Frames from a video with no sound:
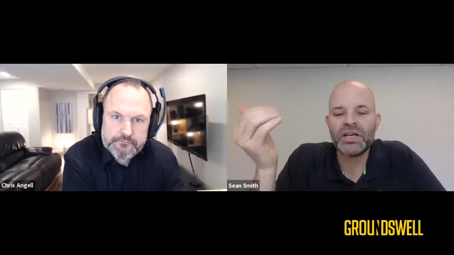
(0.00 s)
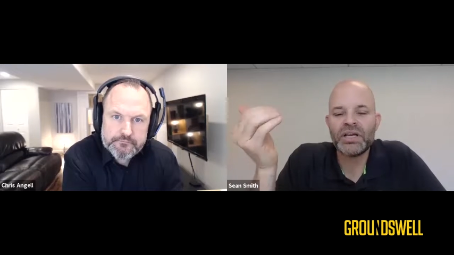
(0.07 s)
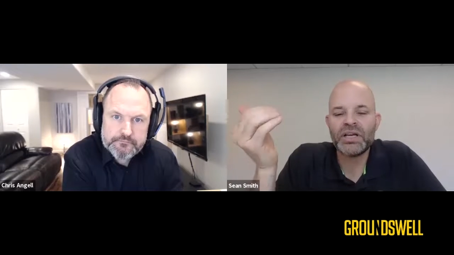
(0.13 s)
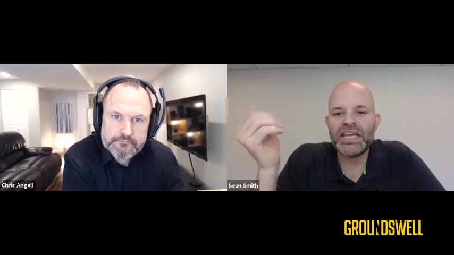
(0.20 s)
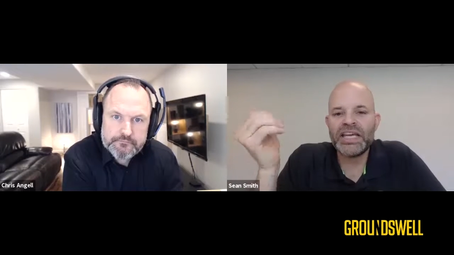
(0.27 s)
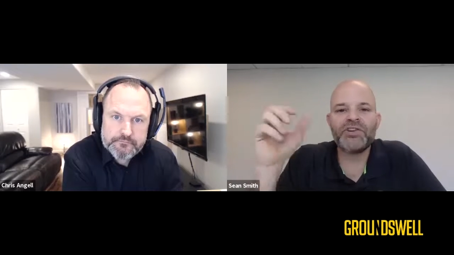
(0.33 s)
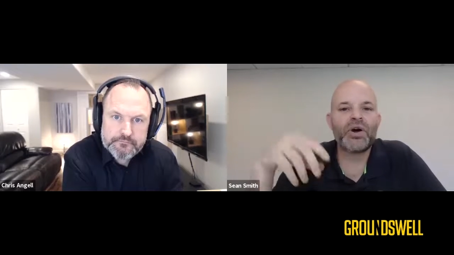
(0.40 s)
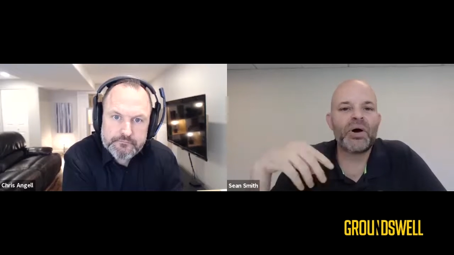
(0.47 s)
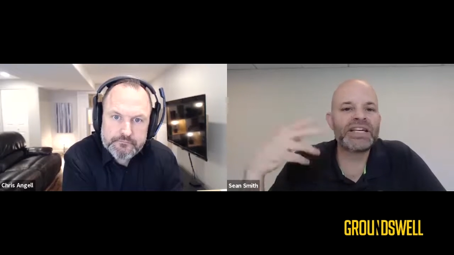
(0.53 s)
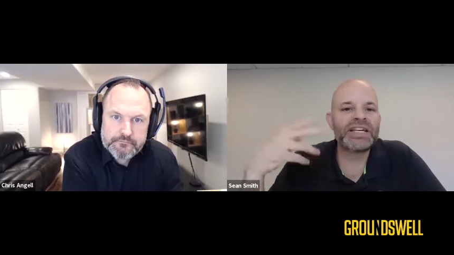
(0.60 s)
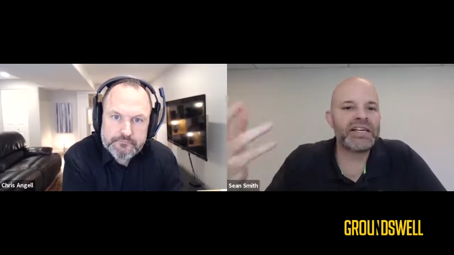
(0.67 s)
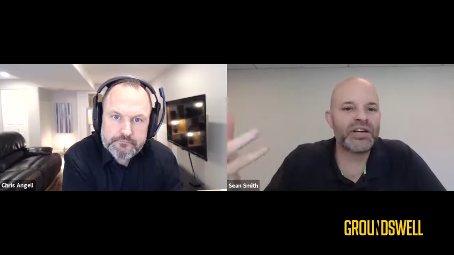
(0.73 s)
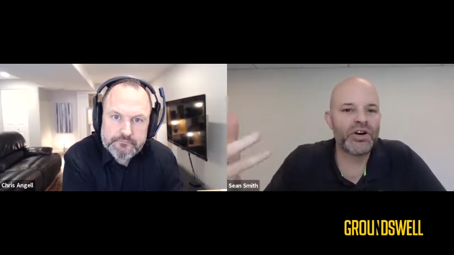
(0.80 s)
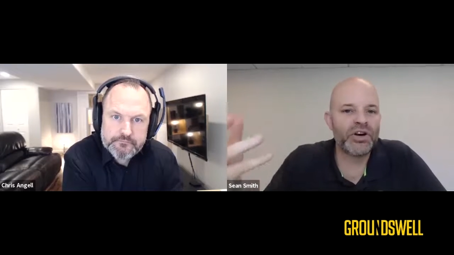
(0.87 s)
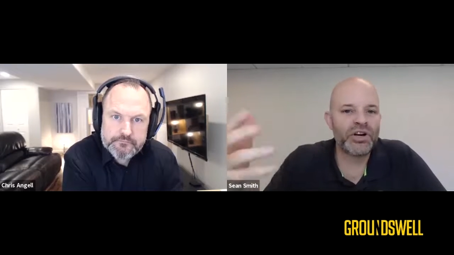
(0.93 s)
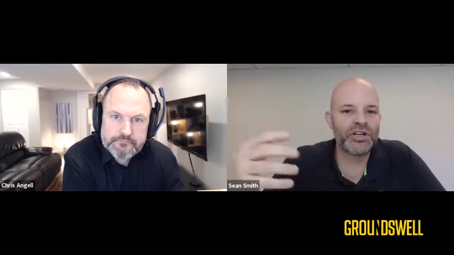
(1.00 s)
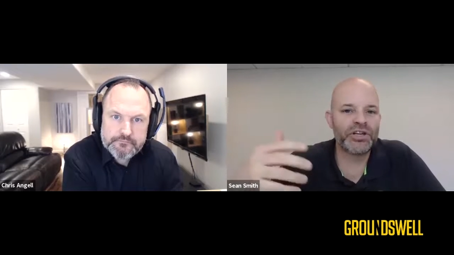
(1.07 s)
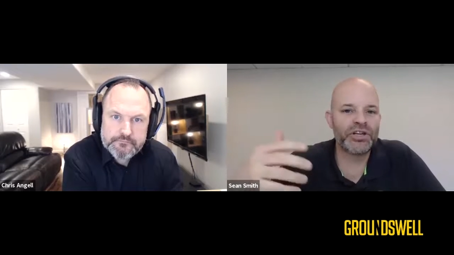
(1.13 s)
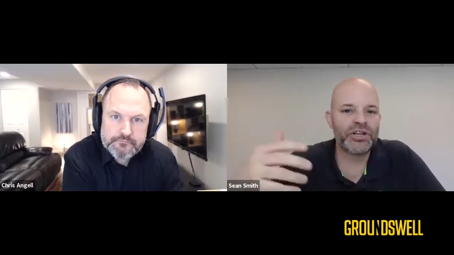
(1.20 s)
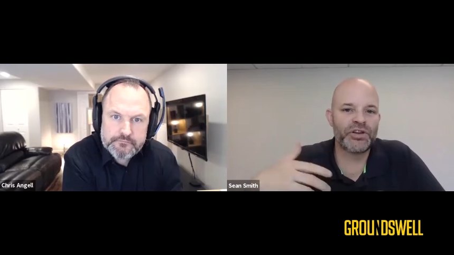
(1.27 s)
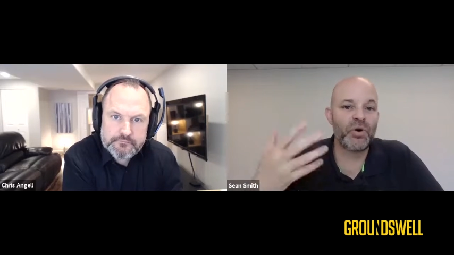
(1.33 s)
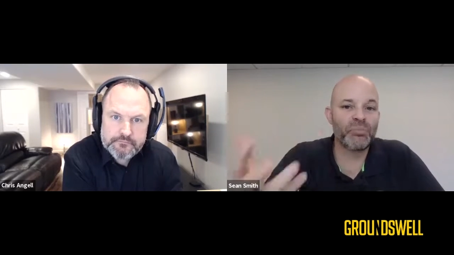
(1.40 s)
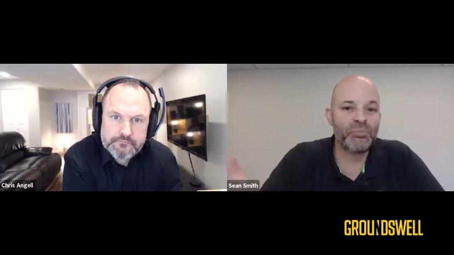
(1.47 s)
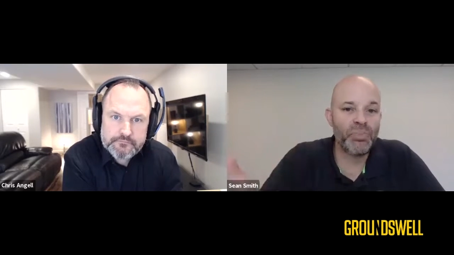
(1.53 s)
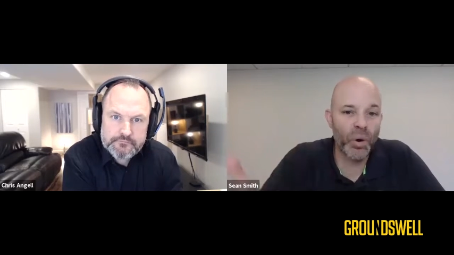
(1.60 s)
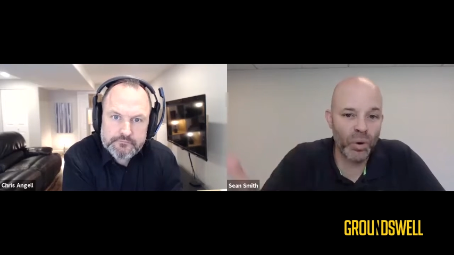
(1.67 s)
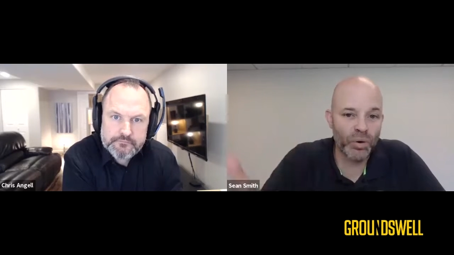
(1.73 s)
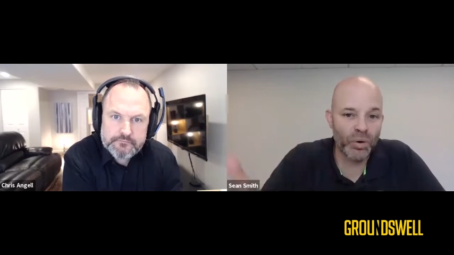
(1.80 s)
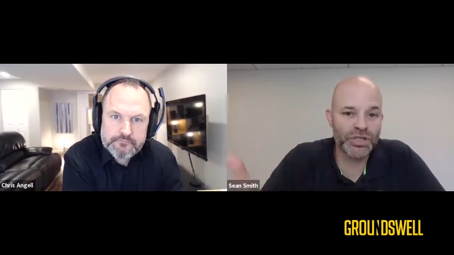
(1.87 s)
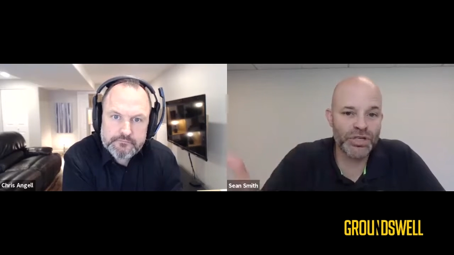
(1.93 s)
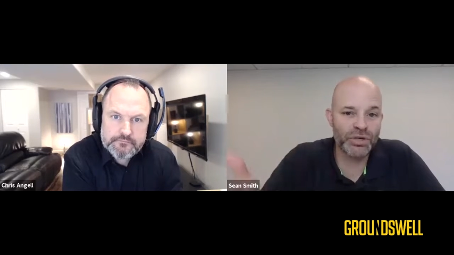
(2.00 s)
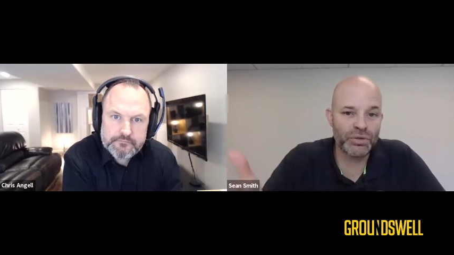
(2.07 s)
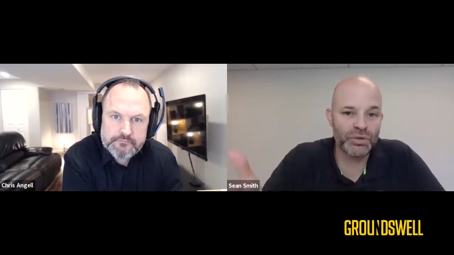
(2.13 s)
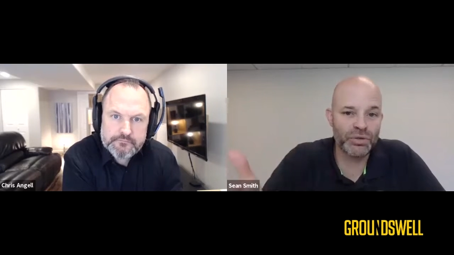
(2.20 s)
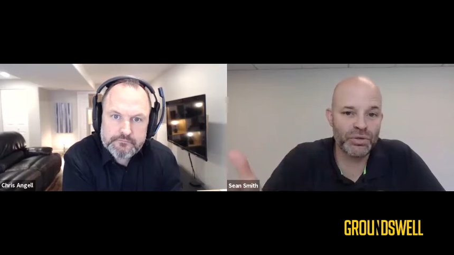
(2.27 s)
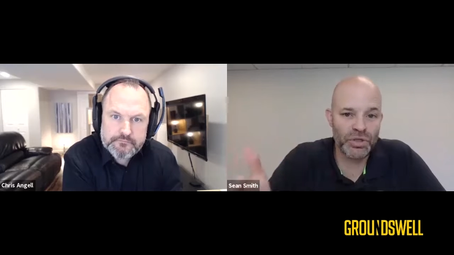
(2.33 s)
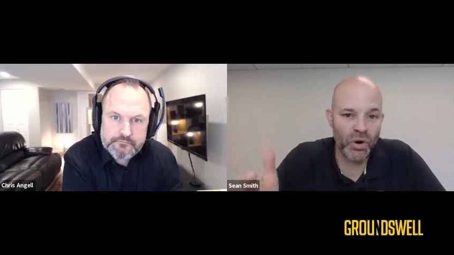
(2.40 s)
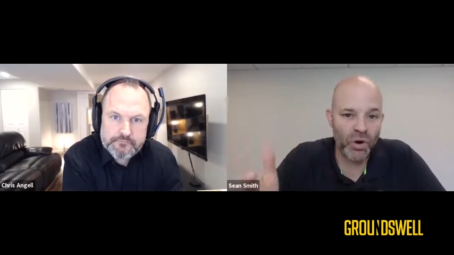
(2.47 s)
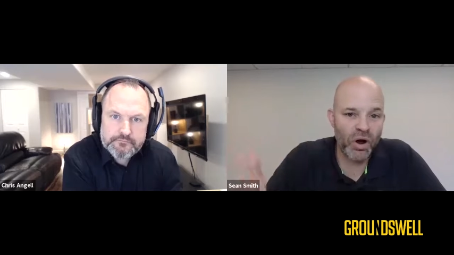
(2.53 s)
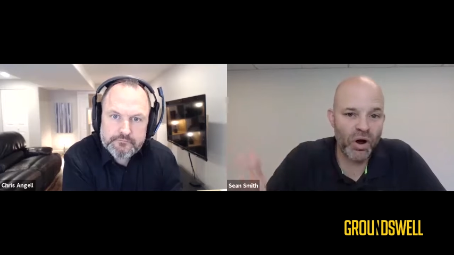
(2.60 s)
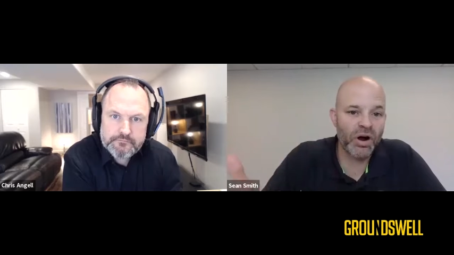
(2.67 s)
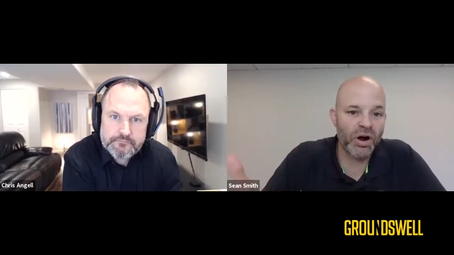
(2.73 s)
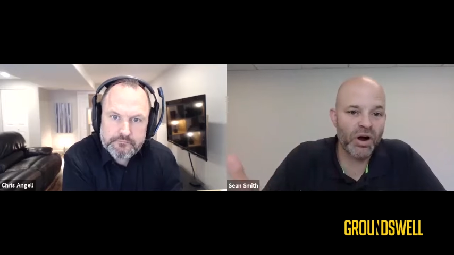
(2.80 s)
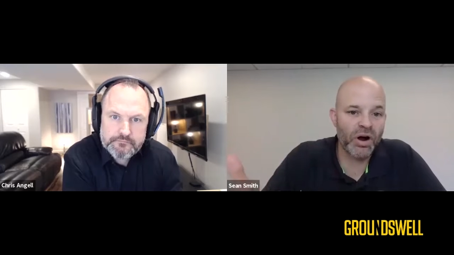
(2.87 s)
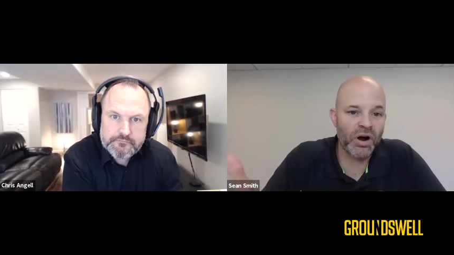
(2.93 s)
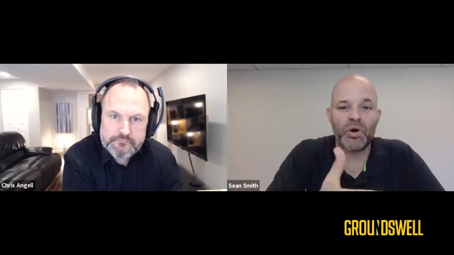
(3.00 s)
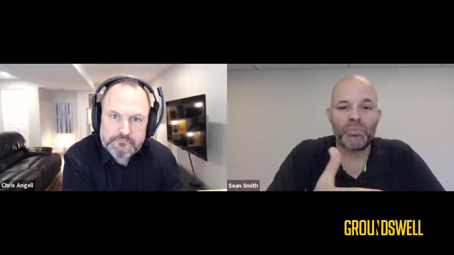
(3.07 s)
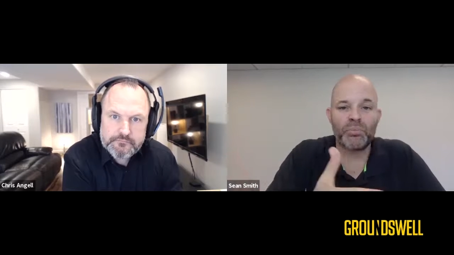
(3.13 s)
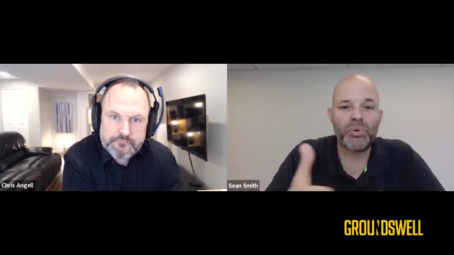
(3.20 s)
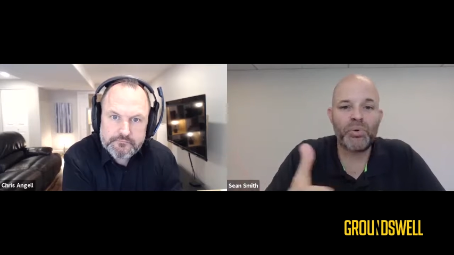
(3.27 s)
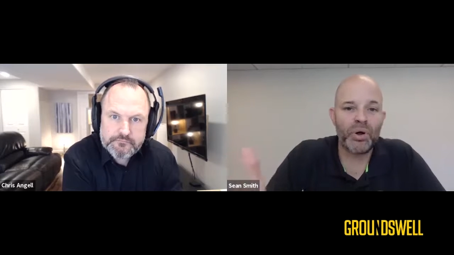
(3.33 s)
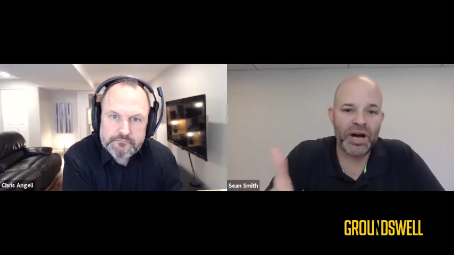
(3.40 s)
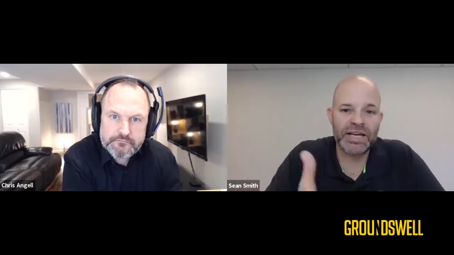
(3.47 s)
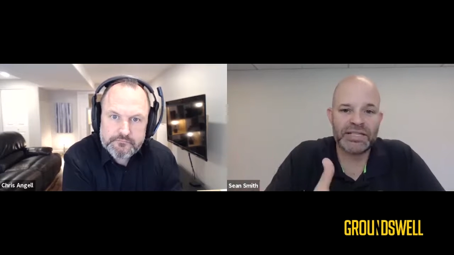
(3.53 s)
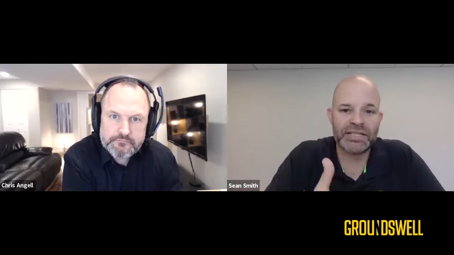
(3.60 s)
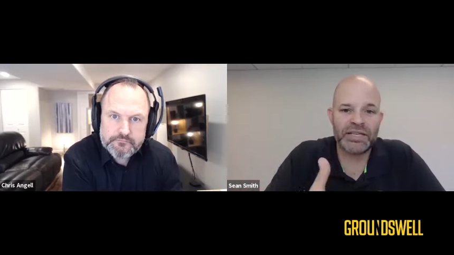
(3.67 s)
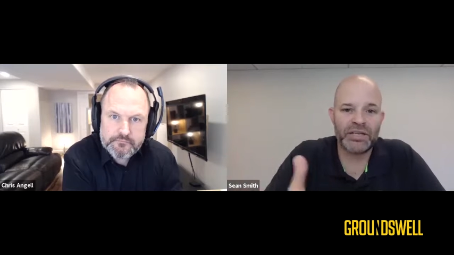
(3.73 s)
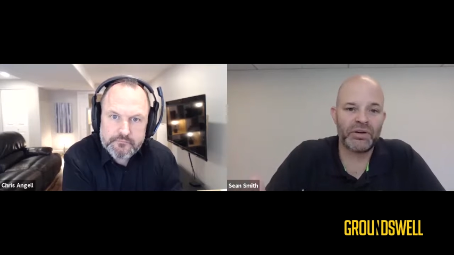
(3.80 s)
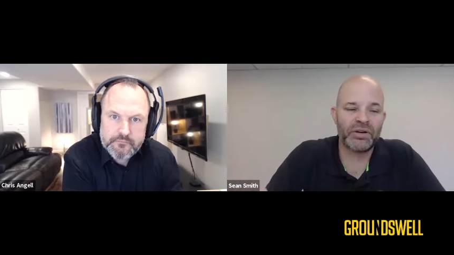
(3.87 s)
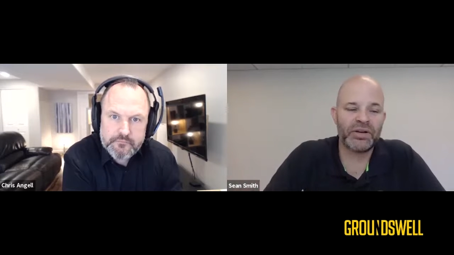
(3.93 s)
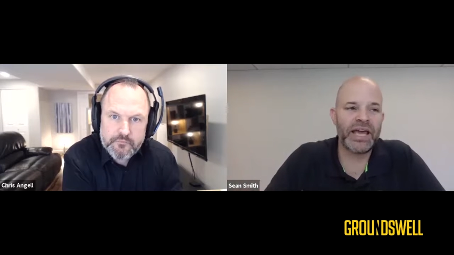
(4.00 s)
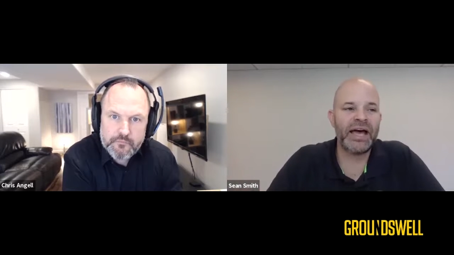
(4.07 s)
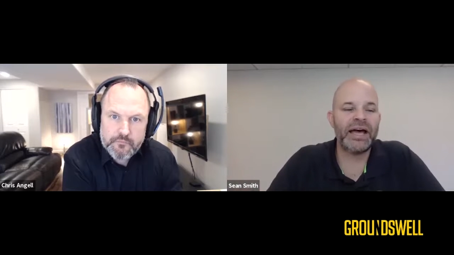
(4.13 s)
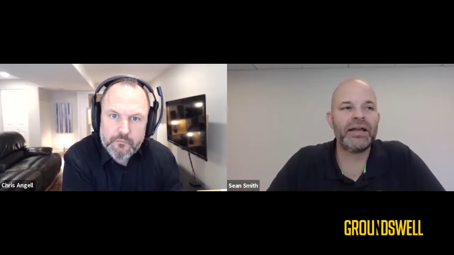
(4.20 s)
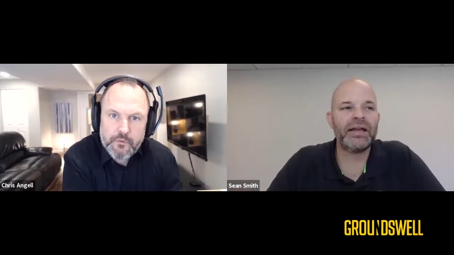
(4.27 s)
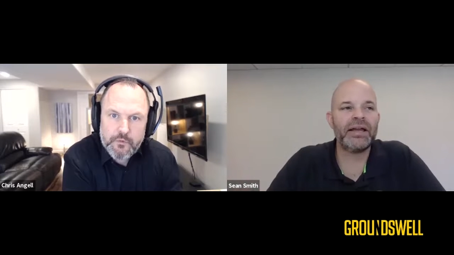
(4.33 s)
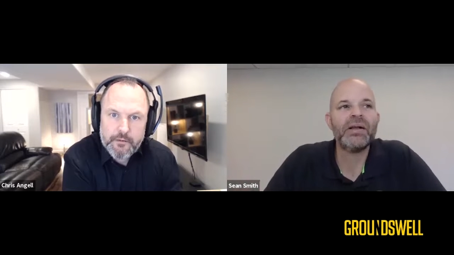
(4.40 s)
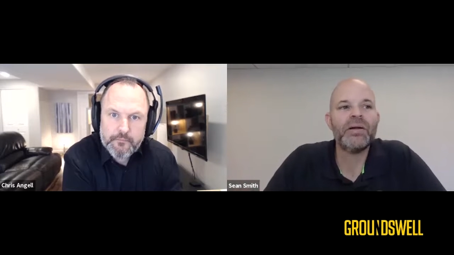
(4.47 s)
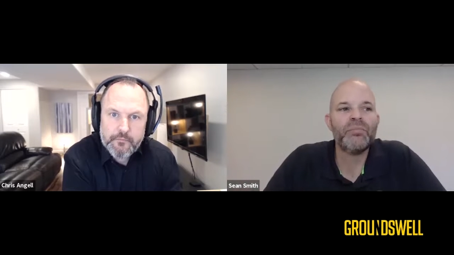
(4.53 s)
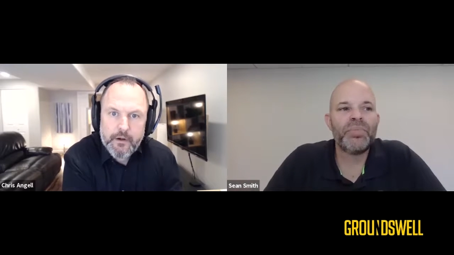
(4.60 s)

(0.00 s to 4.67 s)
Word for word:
Speaker 1: even though I said earlier, the more bold you, you are, the more polarizing you'll get. Right, right.